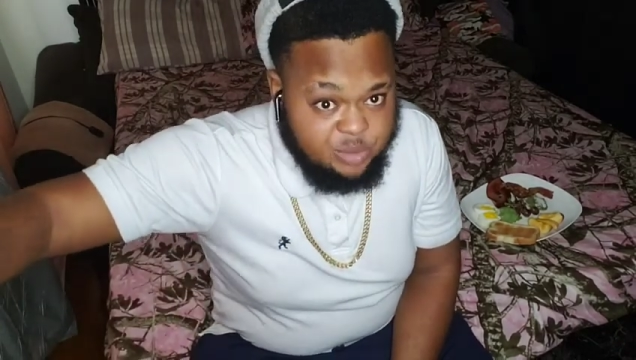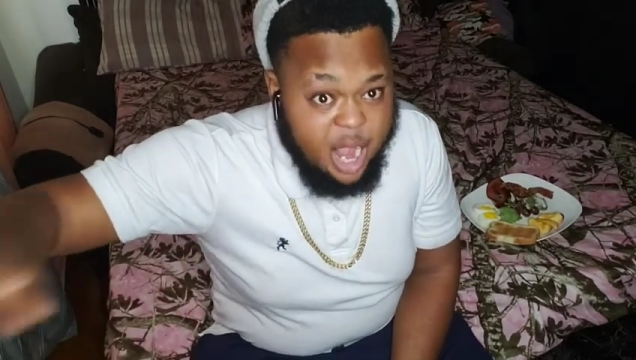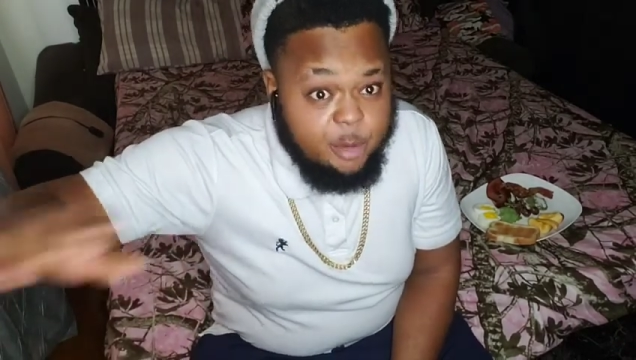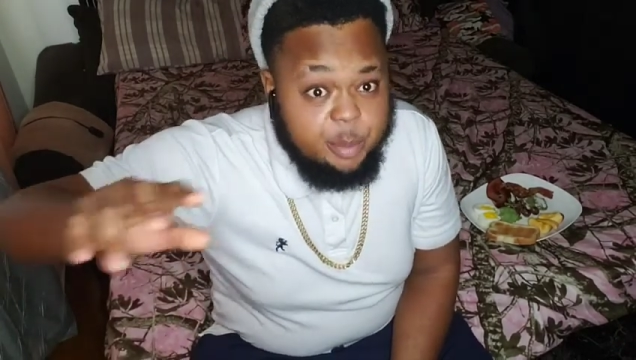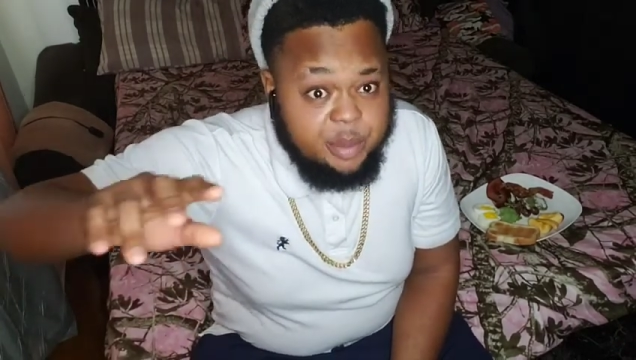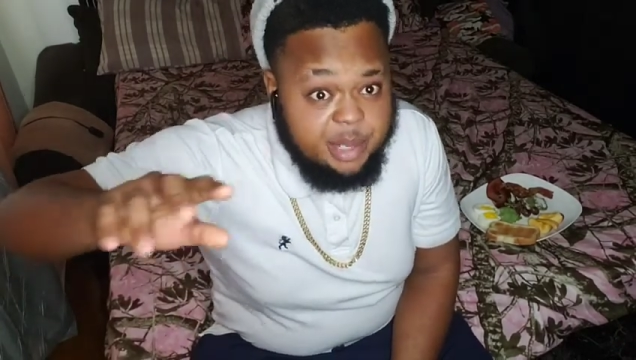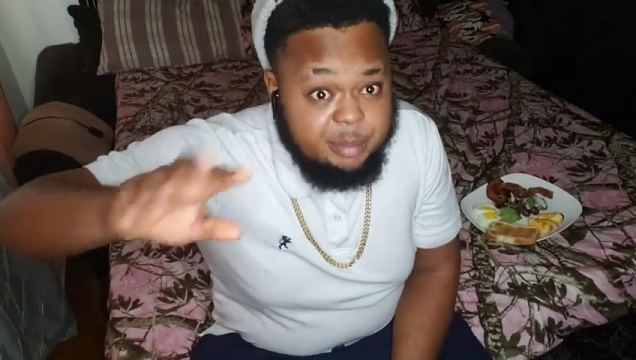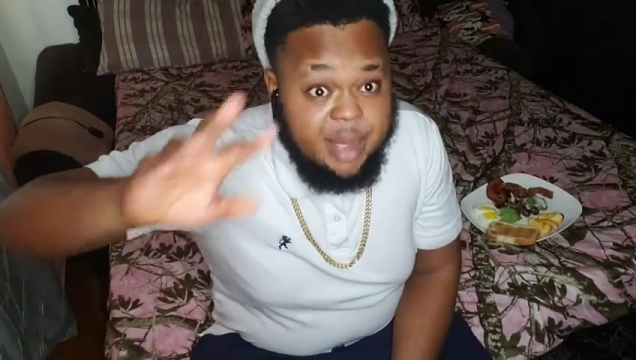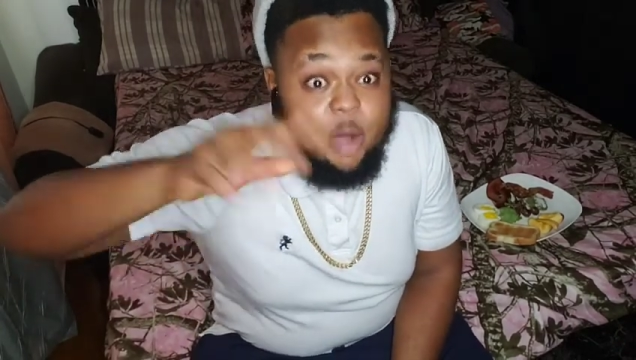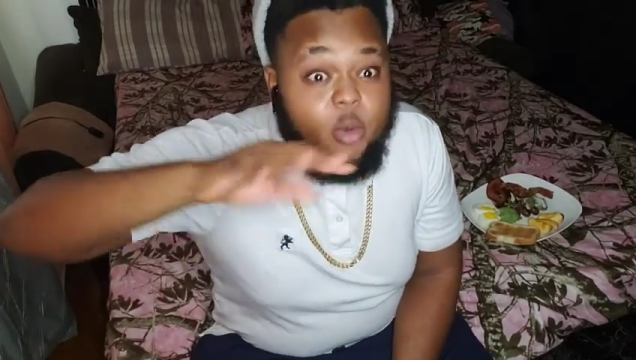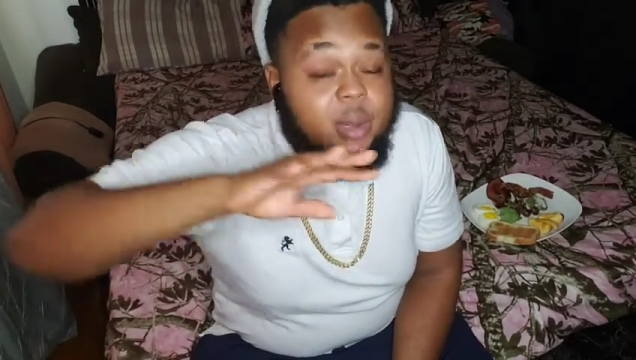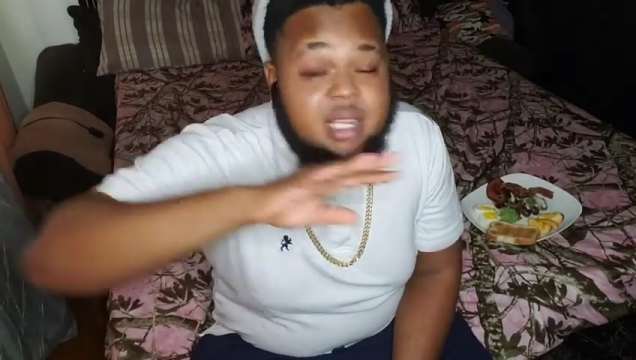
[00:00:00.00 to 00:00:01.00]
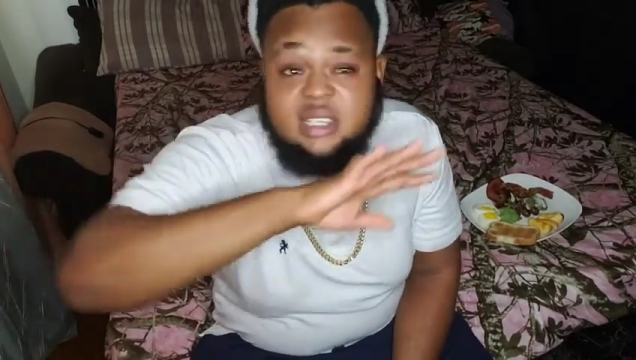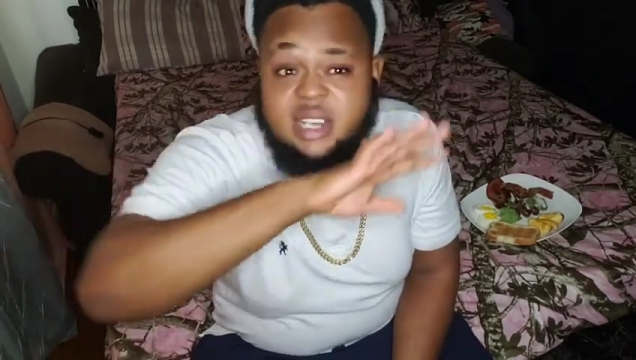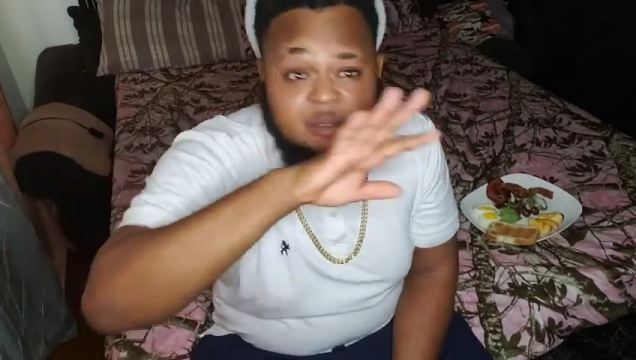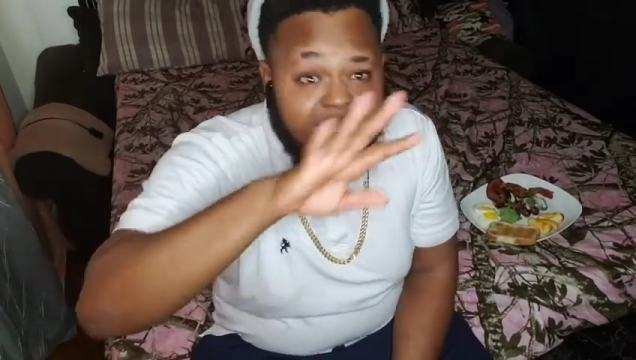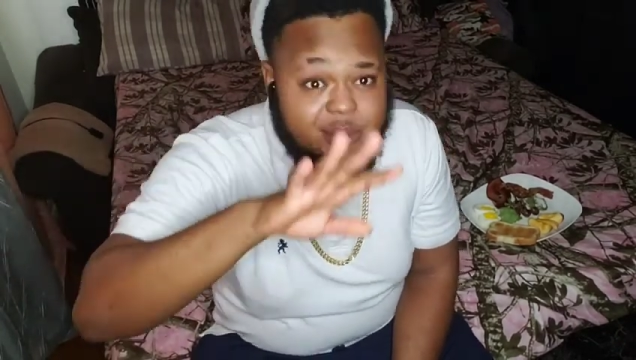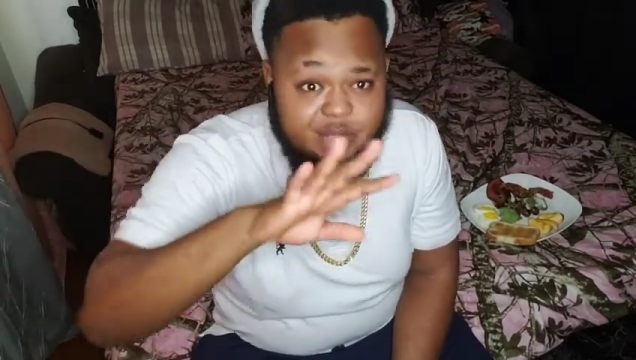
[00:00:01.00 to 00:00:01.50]
I repeat, my woman is
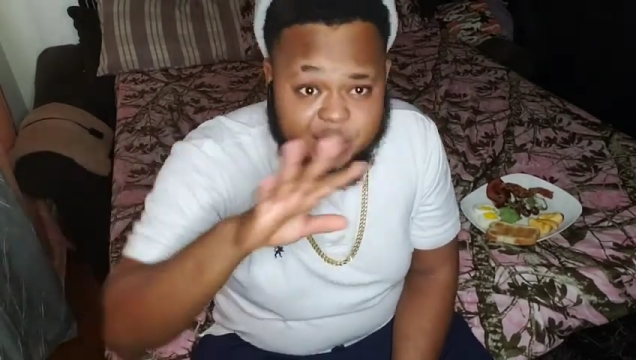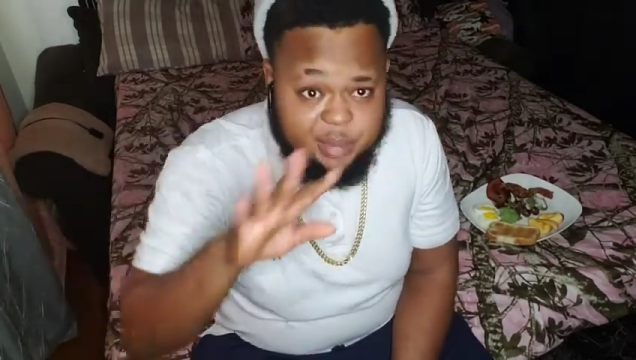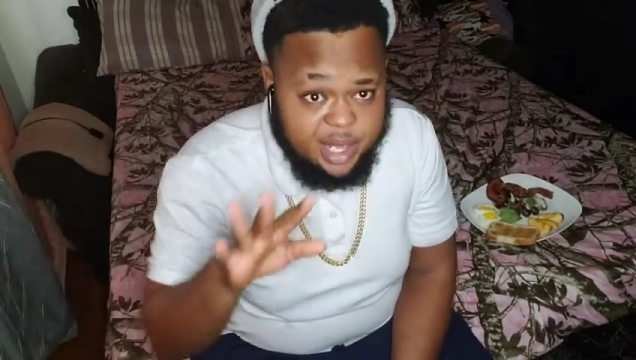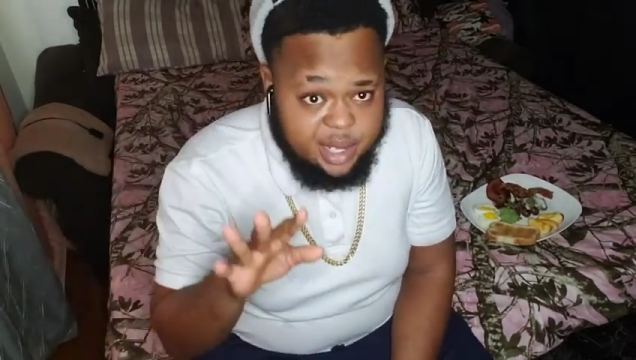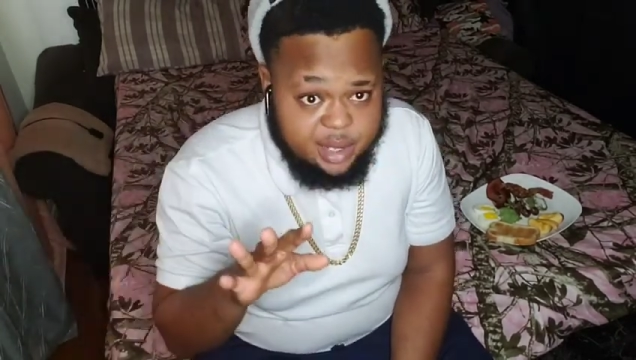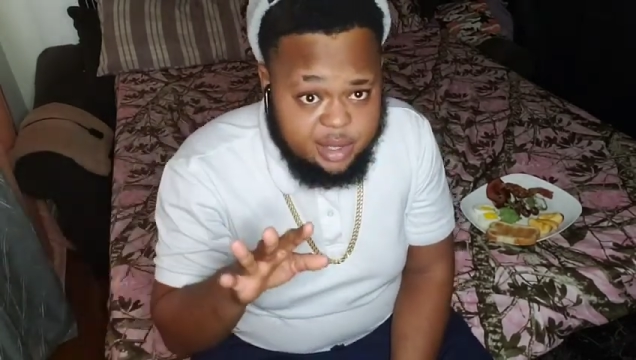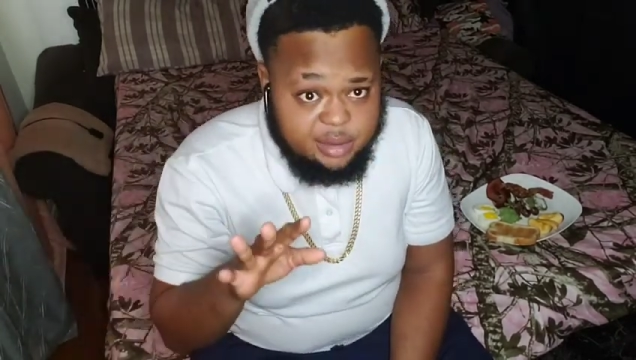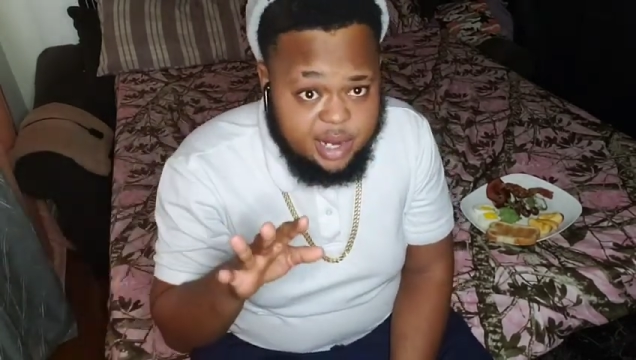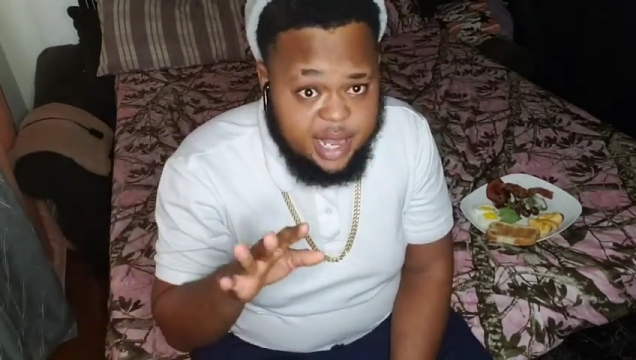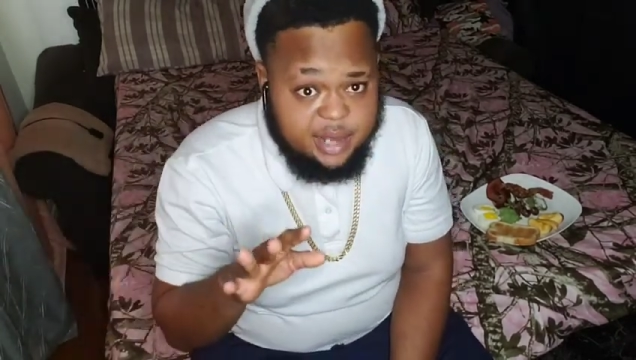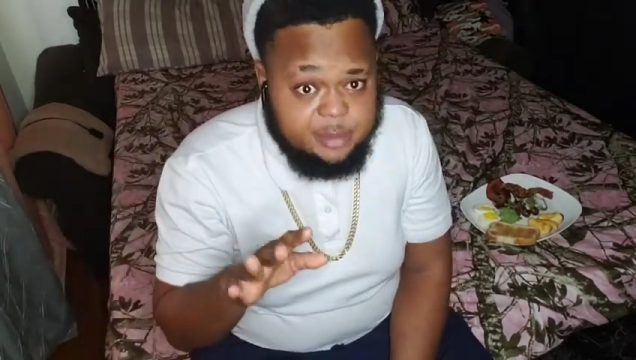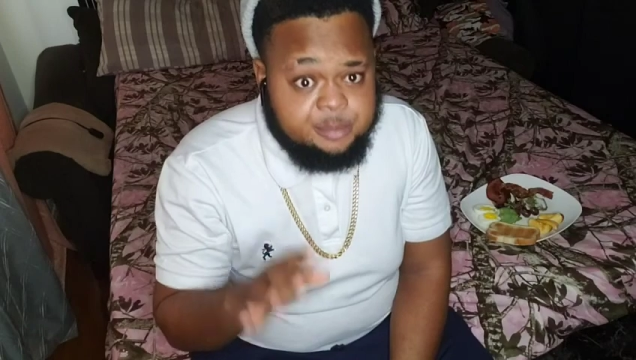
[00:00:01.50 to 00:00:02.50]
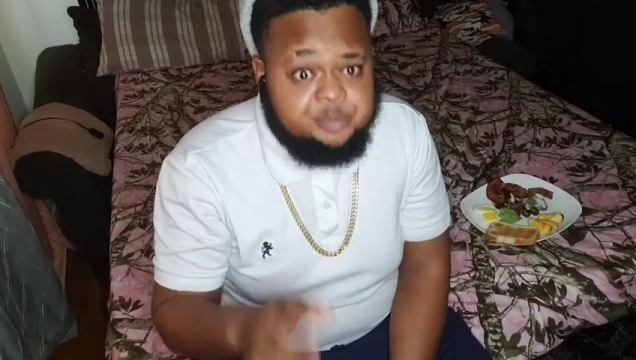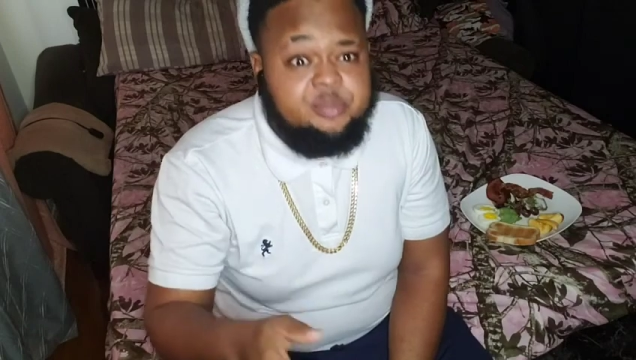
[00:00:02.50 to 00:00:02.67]
not from Jamaica, right?